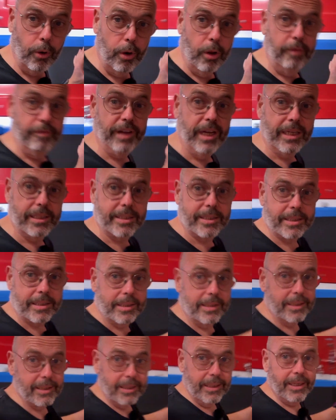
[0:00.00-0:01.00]
all of us.
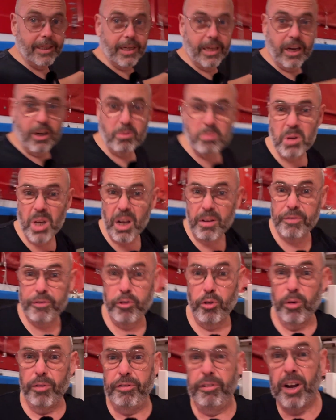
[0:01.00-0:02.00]
We are
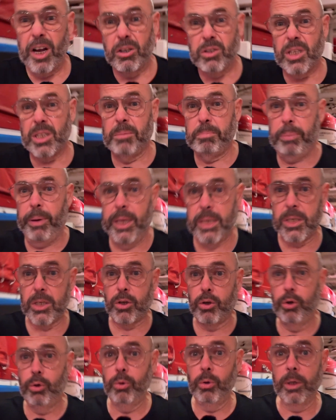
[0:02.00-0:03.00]
4,000 plus
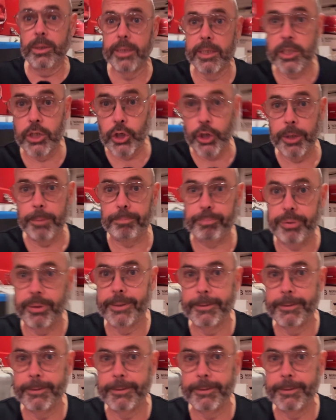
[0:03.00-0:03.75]
crew on this ship.